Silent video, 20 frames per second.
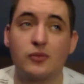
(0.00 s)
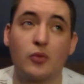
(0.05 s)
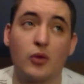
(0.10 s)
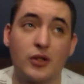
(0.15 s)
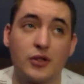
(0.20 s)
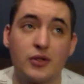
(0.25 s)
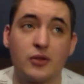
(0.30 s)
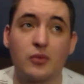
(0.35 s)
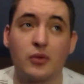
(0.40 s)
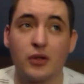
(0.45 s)

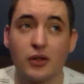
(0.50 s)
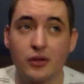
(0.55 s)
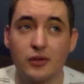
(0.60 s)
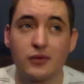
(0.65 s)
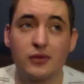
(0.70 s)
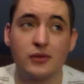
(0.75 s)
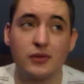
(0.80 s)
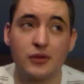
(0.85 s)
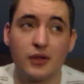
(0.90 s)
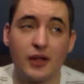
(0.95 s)
what's the word?
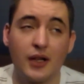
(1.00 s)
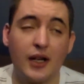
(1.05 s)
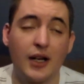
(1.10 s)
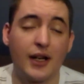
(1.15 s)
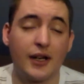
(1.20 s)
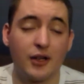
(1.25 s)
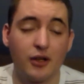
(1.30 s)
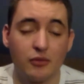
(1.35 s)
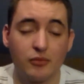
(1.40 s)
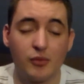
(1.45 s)

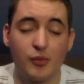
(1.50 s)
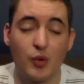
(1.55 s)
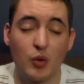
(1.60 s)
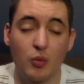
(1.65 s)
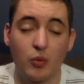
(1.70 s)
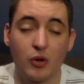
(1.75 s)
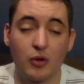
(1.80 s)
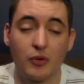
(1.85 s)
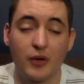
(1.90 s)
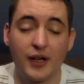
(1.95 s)
I can't remember
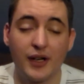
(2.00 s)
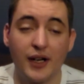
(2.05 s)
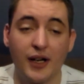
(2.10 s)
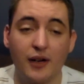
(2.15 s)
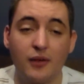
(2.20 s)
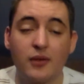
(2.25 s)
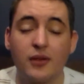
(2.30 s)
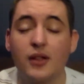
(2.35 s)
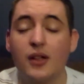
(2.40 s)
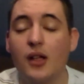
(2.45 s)
the word right
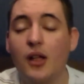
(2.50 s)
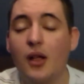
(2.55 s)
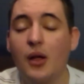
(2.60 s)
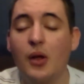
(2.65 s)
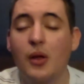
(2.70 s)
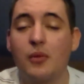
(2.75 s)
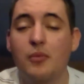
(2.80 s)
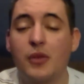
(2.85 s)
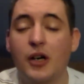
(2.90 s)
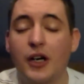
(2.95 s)
now.
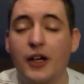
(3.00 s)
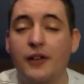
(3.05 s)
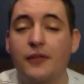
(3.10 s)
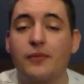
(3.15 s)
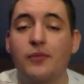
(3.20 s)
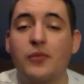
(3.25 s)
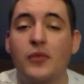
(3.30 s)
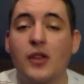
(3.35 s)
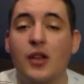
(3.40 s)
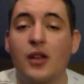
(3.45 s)

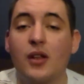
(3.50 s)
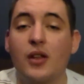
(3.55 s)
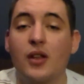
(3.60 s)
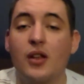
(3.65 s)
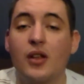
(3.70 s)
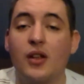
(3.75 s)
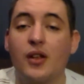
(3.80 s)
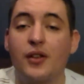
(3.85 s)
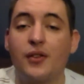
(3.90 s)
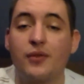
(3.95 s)
But
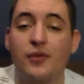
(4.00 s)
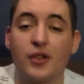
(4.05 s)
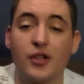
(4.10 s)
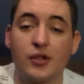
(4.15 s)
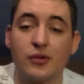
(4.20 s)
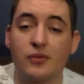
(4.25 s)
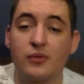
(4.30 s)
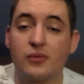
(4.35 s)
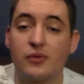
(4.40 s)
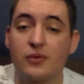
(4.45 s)

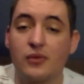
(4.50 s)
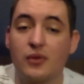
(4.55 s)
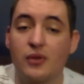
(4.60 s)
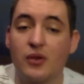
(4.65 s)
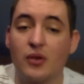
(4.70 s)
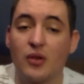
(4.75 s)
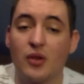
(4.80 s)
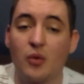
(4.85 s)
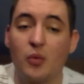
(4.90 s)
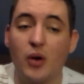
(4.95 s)
the
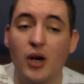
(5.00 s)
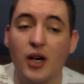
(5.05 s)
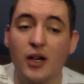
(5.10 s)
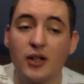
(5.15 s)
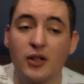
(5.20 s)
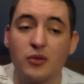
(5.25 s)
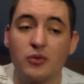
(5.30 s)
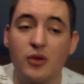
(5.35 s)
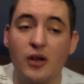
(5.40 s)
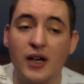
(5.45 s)

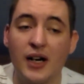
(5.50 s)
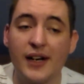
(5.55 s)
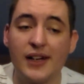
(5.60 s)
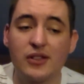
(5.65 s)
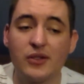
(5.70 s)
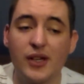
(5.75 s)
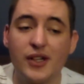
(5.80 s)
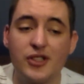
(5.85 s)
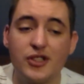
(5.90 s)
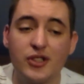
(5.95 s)
water will
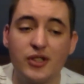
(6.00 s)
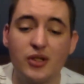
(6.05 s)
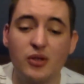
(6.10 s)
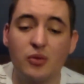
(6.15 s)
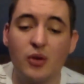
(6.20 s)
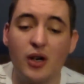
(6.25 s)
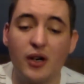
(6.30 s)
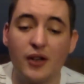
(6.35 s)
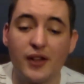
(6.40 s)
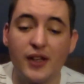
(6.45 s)
hydrate
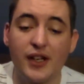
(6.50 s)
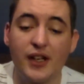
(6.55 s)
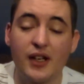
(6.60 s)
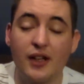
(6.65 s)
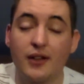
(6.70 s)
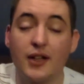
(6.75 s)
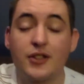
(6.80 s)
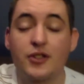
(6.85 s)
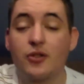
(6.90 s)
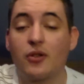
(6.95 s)
you while the
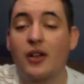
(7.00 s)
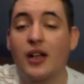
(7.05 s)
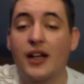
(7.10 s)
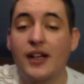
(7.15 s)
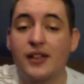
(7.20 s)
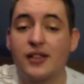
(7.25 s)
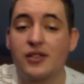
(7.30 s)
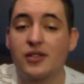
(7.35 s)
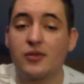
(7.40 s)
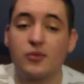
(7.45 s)

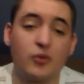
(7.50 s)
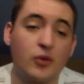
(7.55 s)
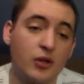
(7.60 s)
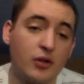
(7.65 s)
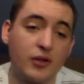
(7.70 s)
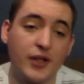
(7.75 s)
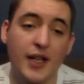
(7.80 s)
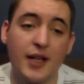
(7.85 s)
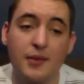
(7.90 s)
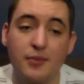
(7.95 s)
electrolytes
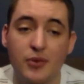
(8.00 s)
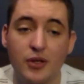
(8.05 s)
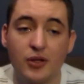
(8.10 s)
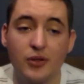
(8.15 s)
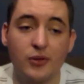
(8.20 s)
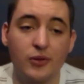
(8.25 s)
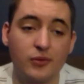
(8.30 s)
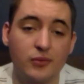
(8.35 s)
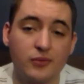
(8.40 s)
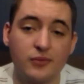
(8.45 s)
will keep
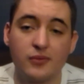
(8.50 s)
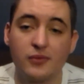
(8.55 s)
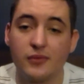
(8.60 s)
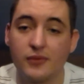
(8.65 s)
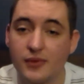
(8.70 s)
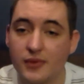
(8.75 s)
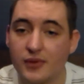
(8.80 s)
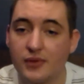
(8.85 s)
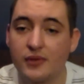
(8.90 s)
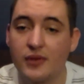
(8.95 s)
you
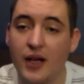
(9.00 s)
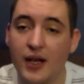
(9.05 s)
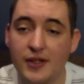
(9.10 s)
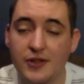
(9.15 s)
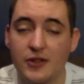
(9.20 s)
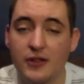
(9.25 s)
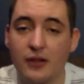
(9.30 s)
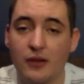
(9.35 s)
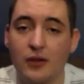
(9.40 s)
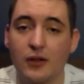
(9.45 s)

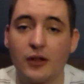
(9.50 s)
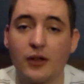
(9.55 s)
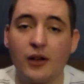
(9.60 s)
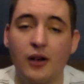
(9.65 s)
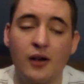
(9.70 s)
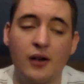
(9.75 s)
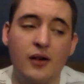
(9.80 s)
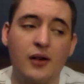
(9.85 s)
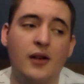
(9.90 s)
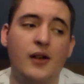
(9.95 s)
nice and alert.
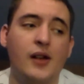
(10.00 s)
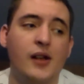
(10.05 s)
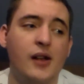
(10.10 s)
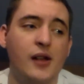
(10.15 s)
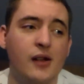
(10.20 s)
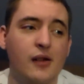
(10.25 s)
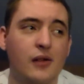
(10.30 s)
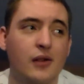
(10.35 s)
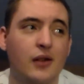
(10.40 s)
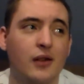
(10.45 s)

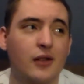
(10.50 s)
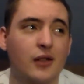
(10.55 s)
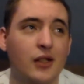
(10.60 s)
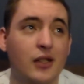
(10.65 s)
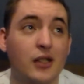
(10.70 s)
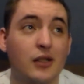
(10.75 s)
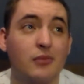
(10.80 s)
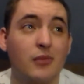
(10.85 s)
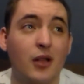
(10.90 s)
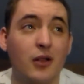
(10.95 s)

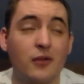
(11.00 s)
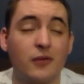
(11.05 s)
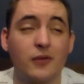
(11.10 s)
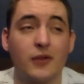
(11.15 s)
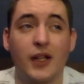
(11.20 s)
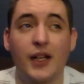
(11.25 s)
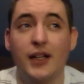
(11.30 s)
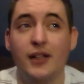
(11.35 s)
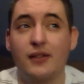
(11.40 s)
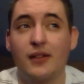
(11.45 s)
Other
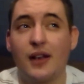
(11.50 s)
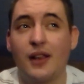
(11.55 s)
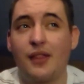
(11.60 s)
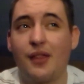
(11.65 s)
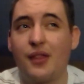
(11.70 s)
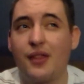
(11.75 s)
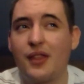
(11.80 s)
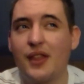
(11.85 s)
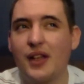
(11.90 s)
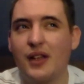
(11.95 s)
than that, I
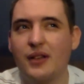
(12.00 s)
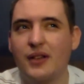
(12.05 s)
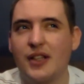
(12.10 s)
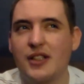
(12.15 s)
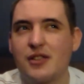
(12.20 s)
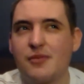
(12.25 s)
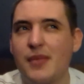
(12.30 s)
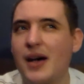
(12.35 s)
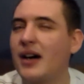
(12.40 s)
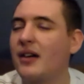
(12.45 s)
think
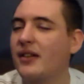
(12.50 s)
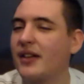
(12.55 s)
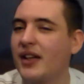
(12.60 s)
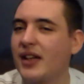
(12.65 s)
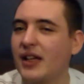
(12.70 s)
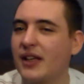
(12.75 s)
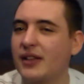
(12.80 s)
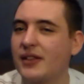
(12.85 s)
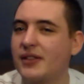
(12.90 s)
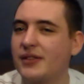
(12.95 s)
that's about
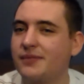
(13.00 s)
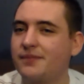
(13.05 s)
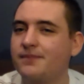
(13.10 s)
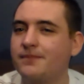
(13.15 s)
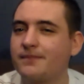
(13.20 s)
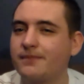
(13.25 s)
it.